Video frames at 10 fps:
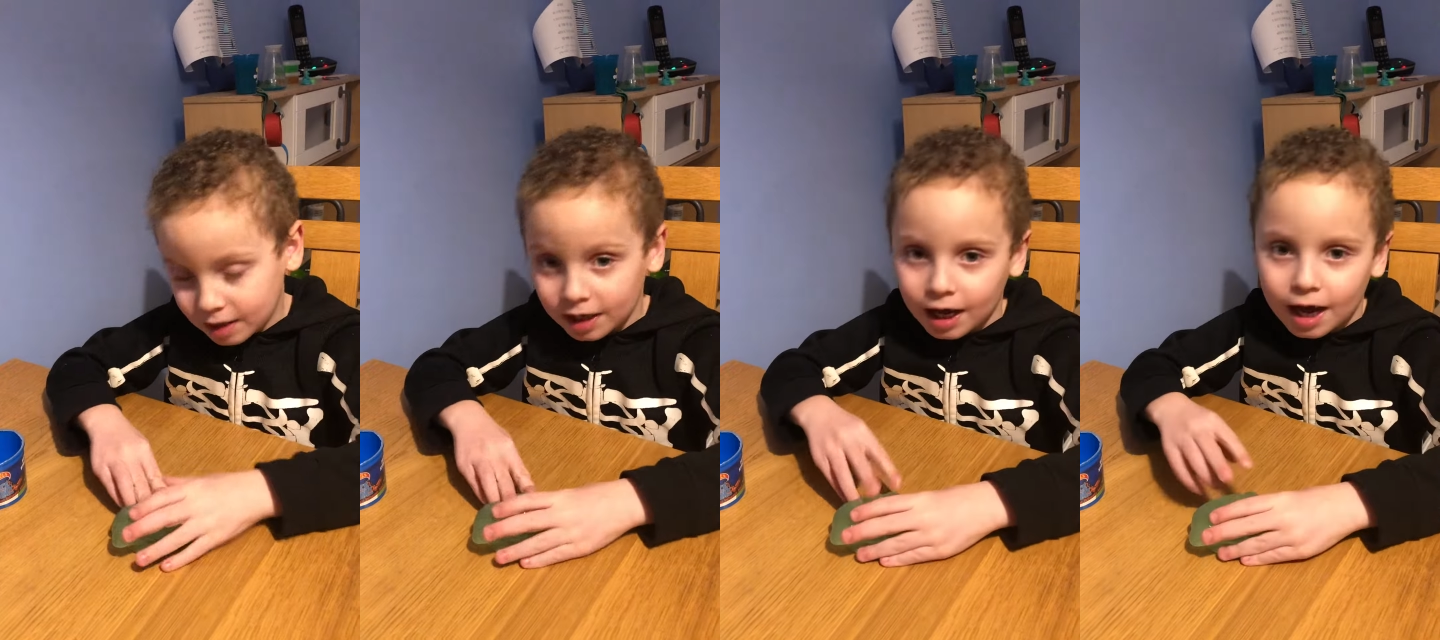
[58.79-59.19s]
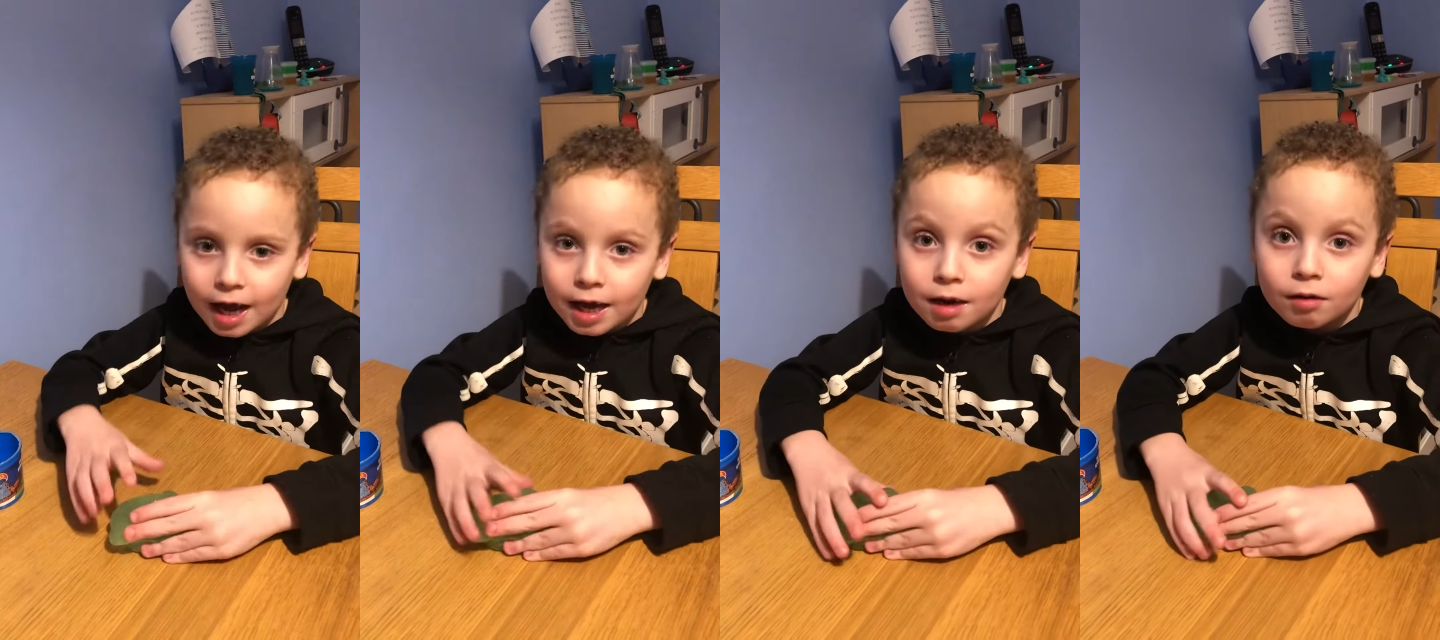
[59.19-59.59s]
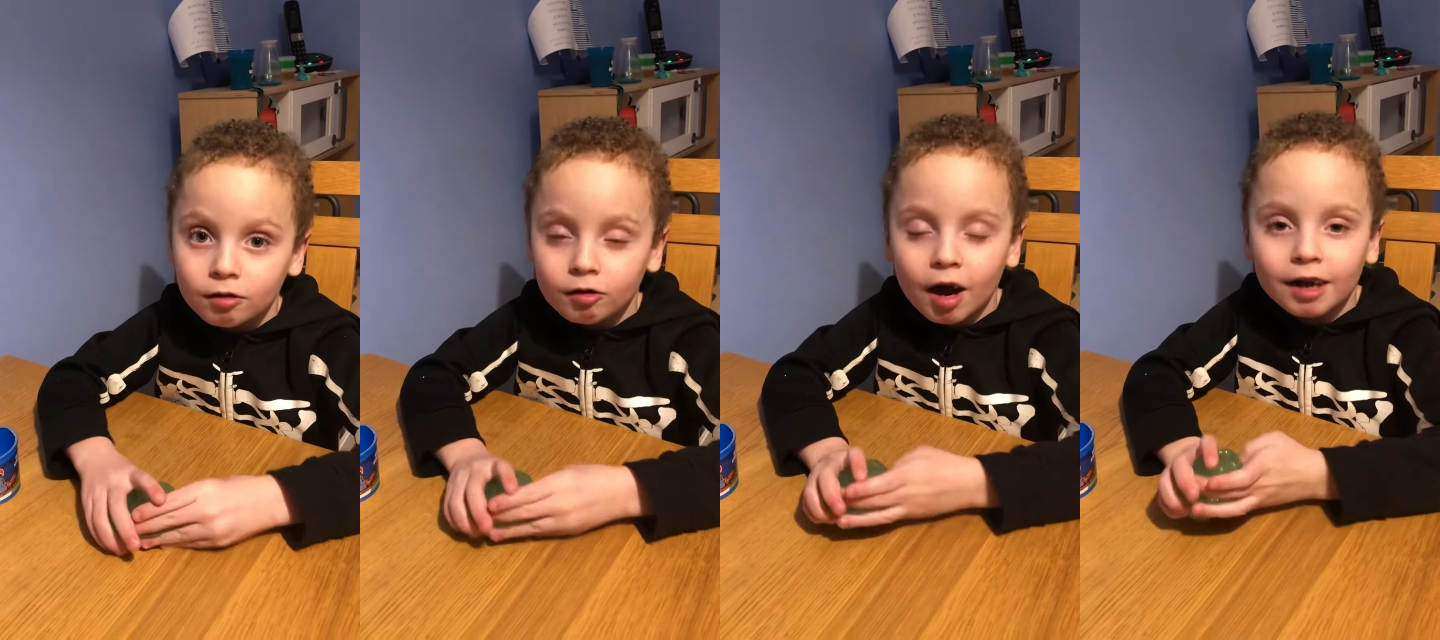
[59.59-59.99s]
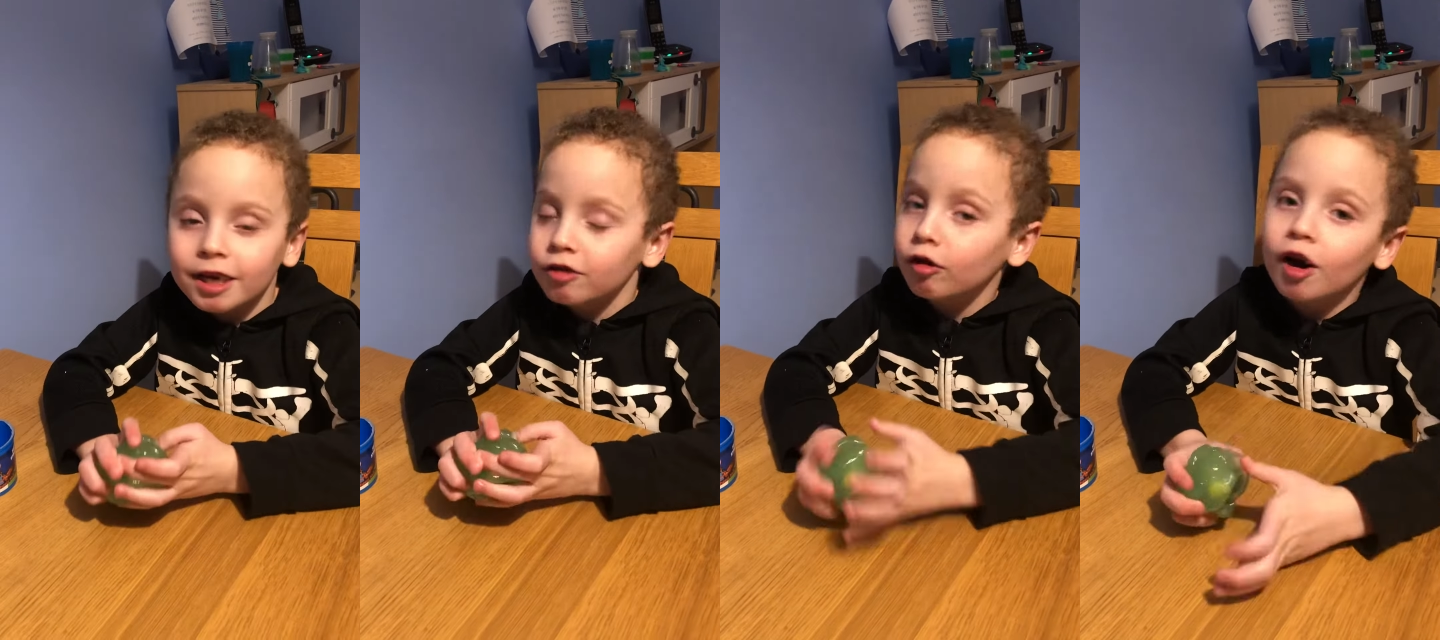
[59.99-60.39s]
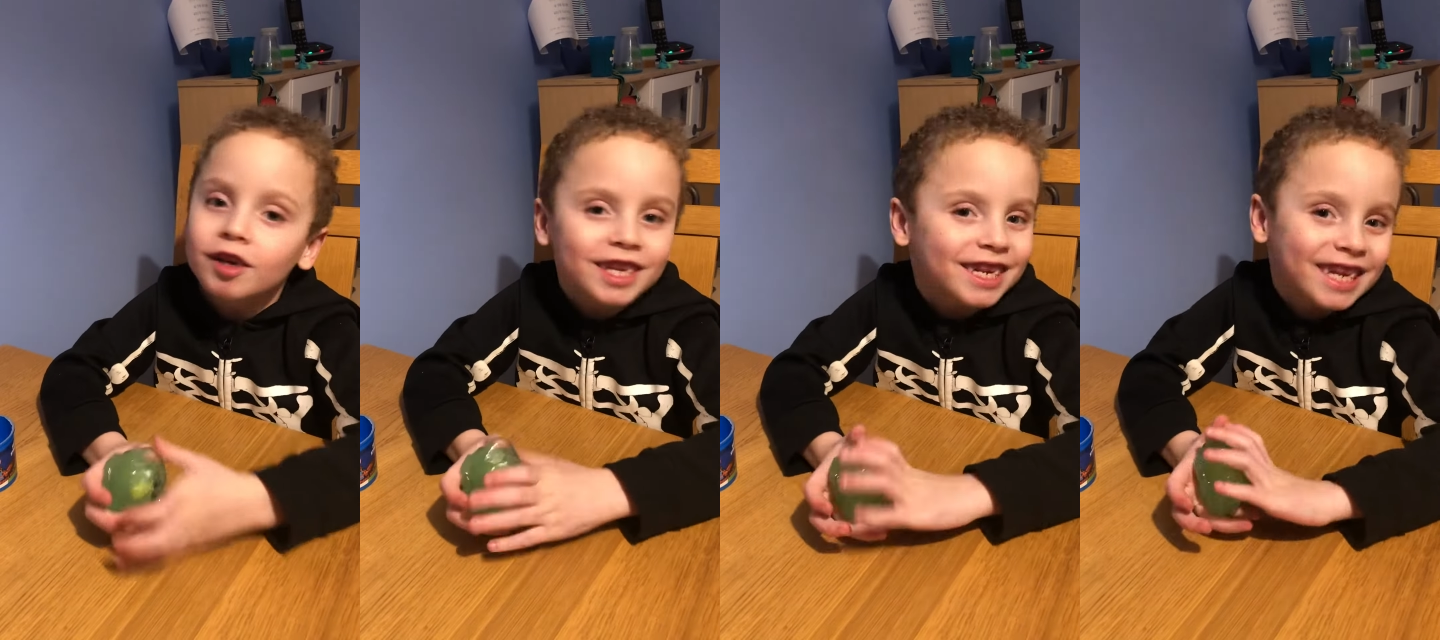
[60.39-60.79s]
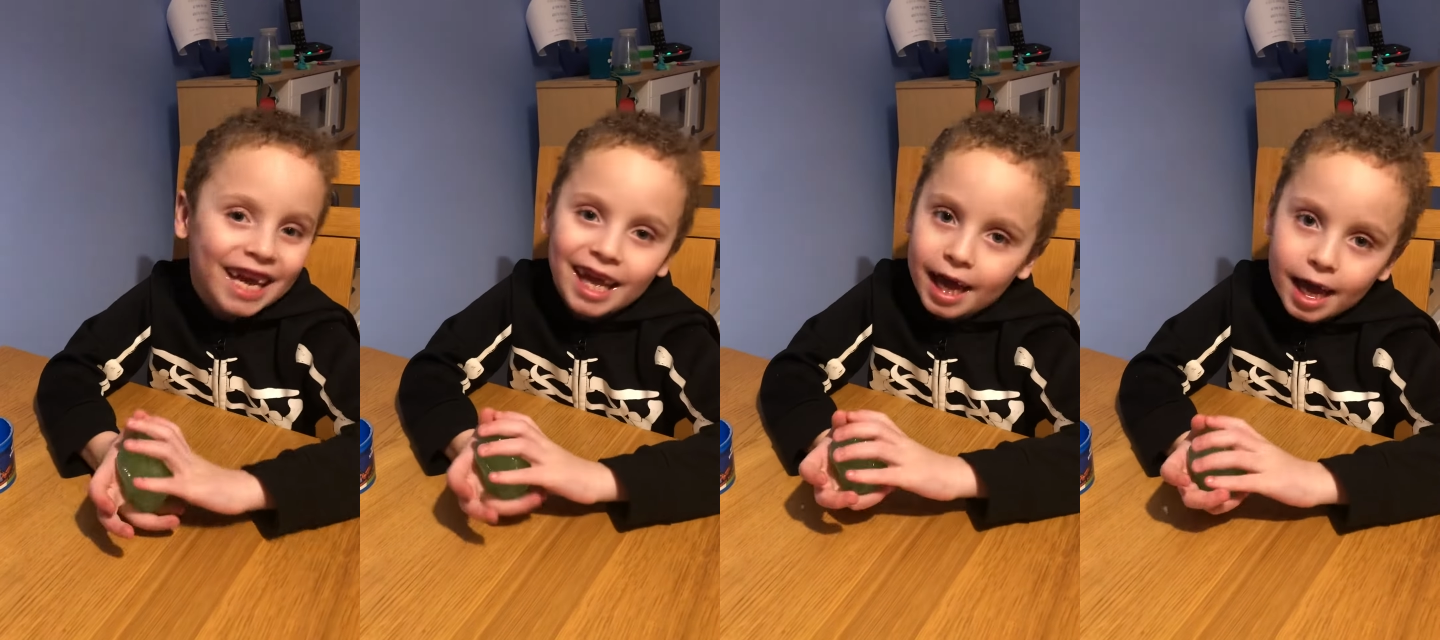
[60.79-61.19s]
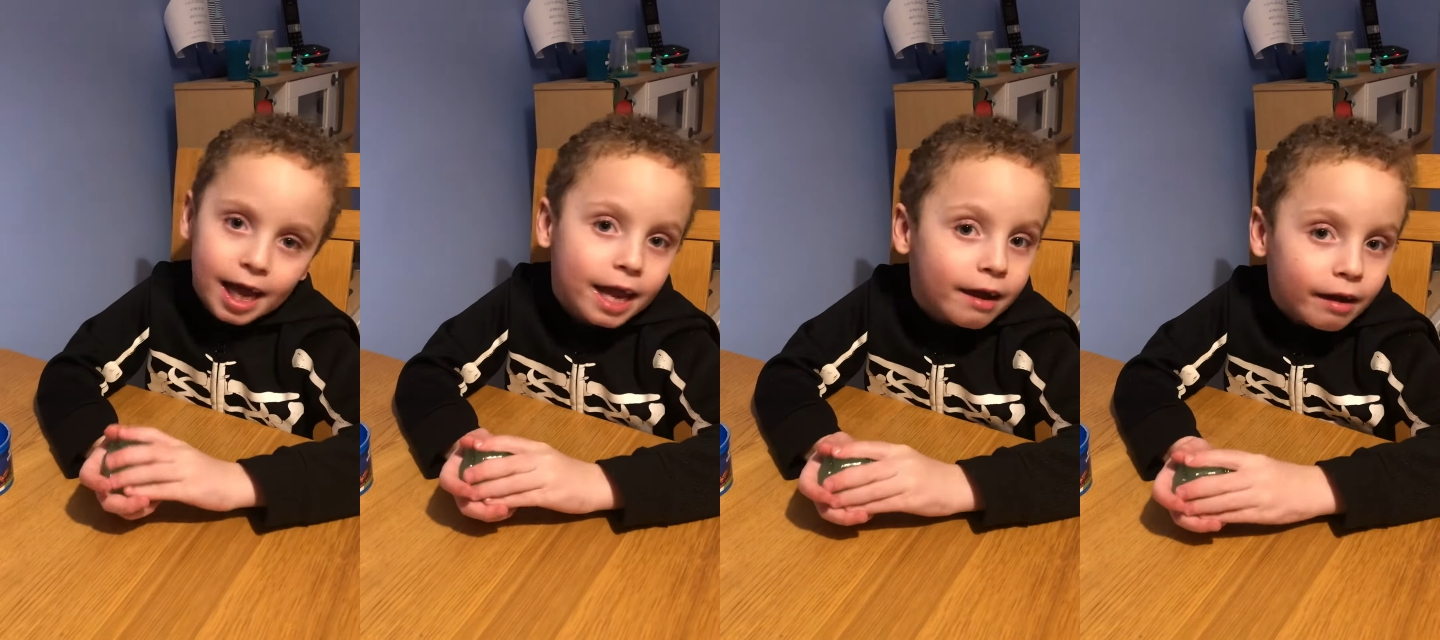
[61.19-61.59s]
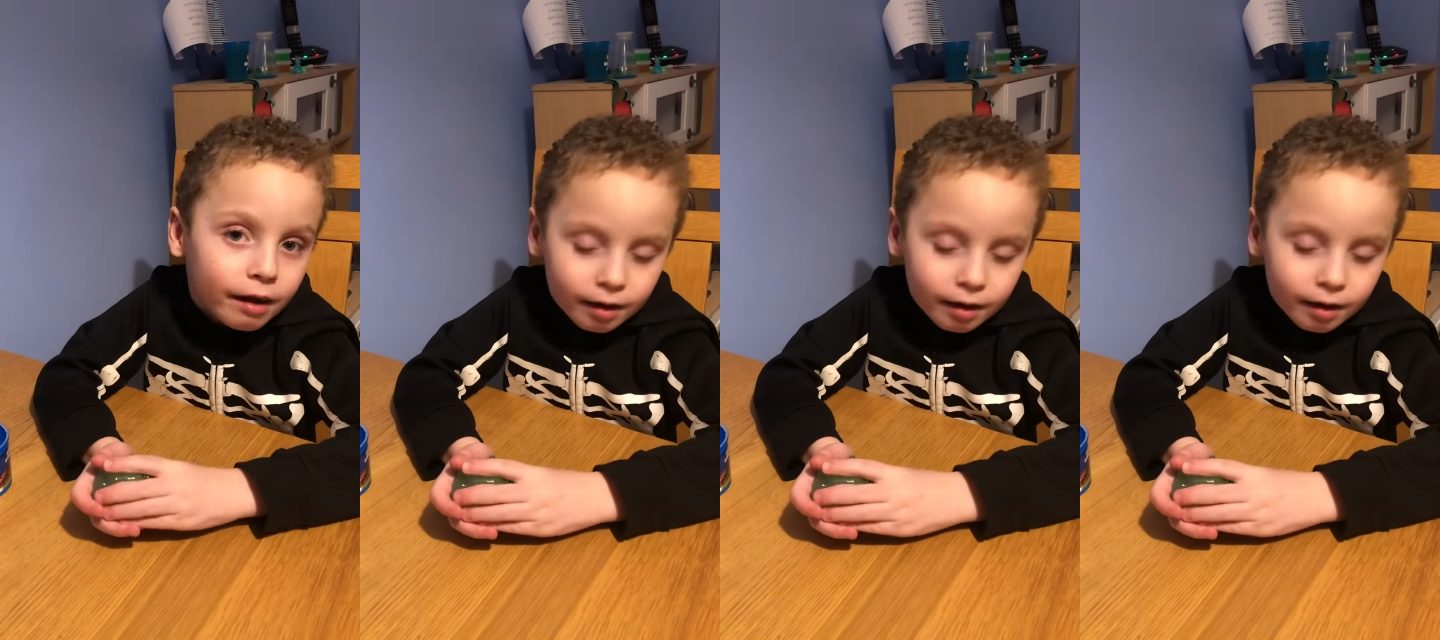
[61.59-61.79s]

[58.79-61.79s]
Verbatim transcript: today and it's not sticky.